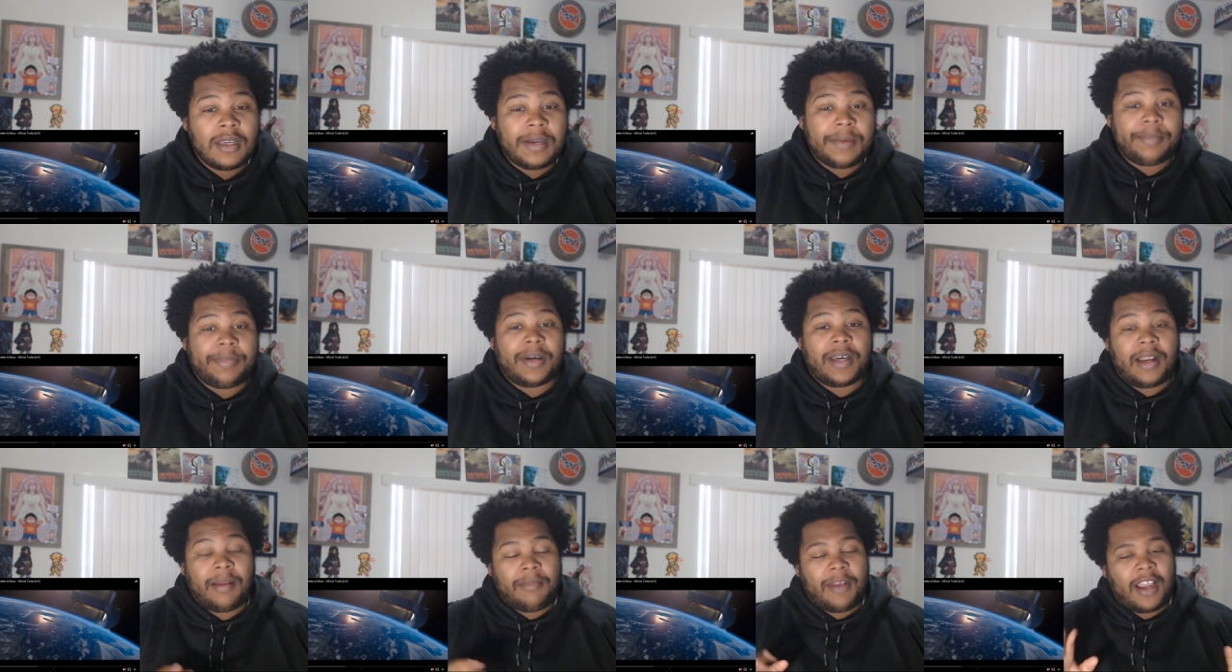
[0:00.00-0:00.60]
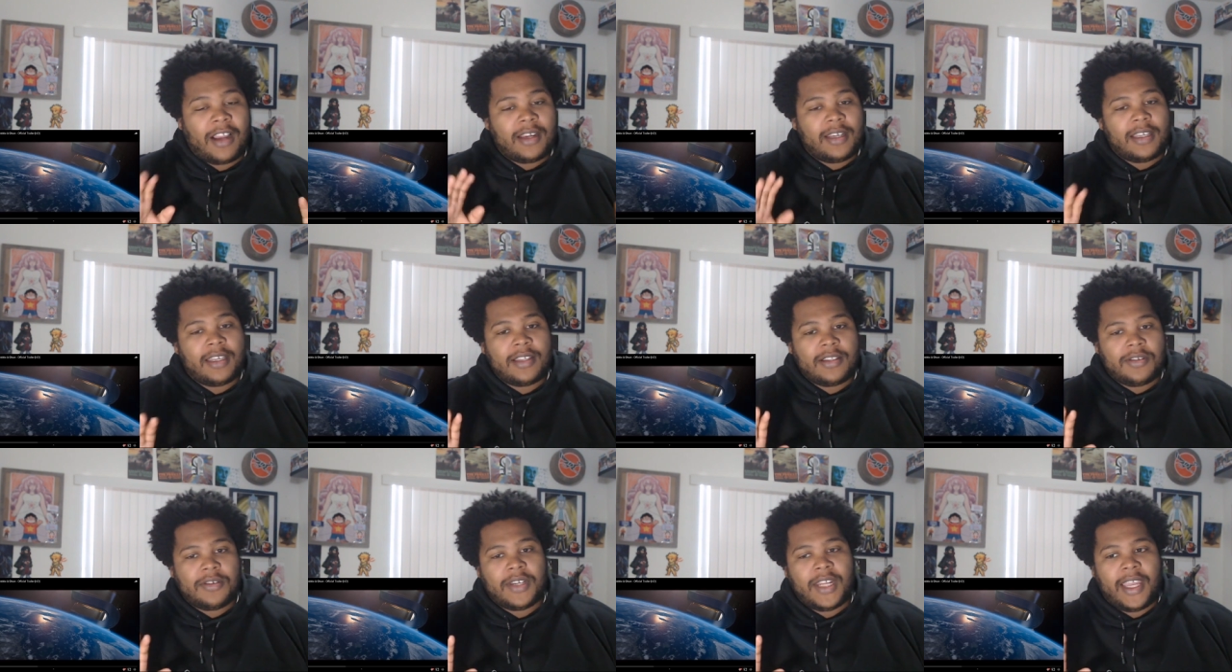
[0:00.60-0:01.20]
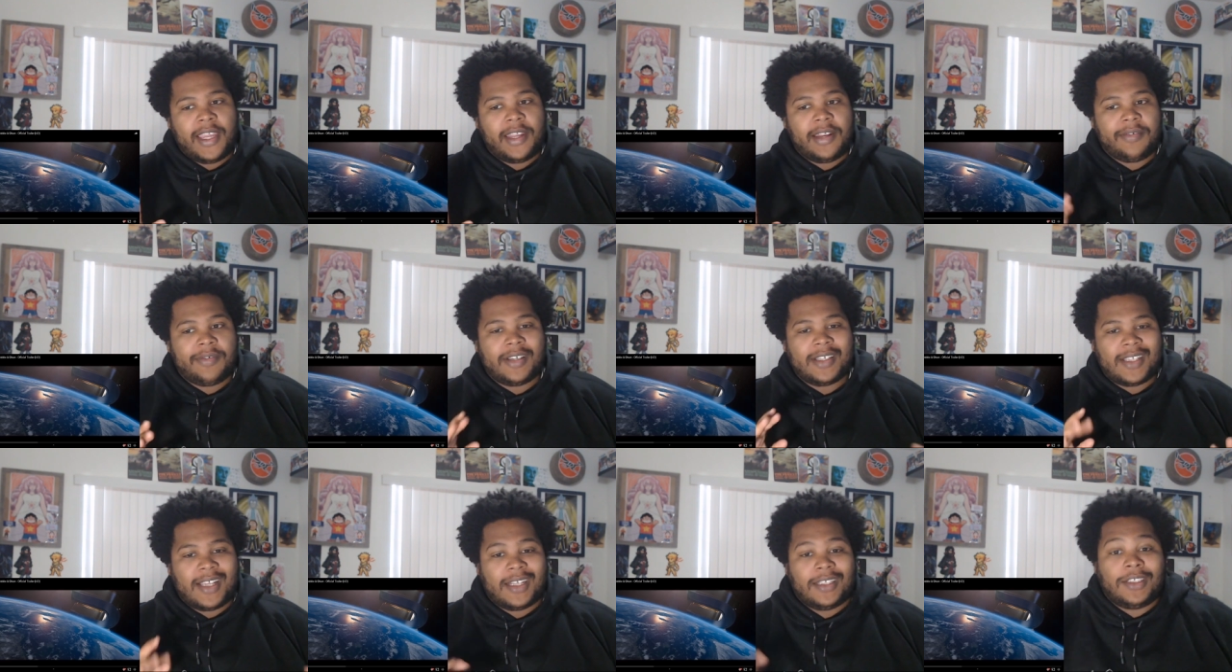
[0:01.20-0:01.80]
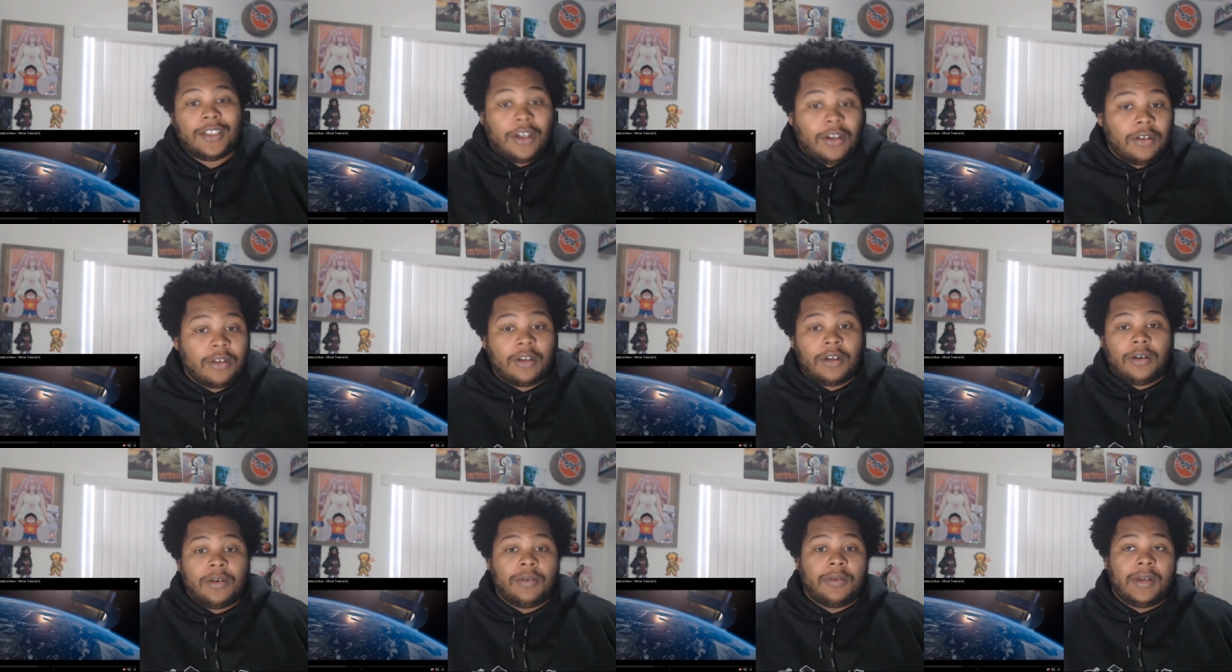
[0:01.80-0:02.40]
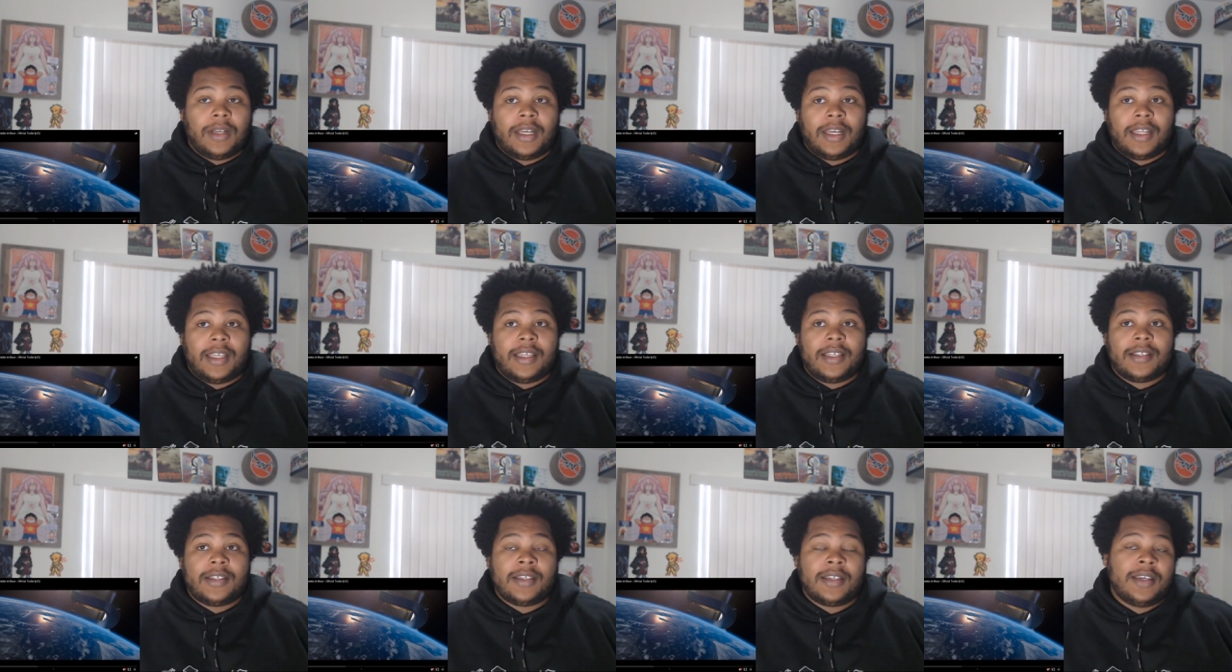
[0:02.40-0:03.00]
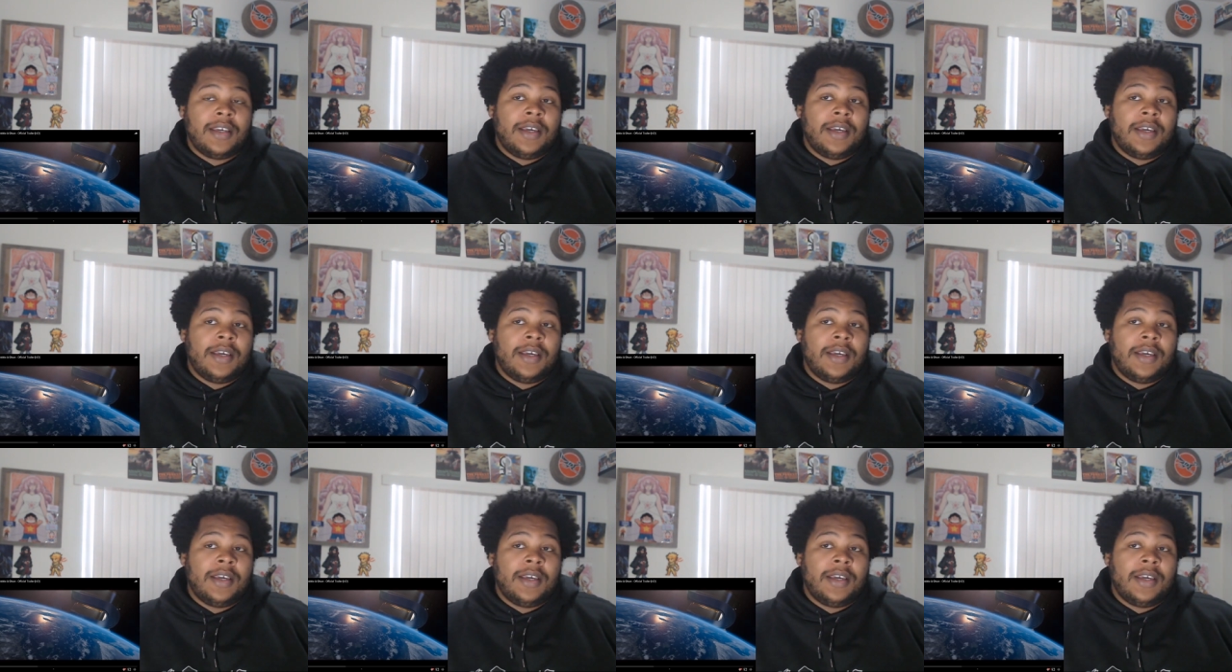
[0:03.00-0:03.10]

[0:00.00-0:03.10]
But I'm not going to get too negative because I don't know what it is.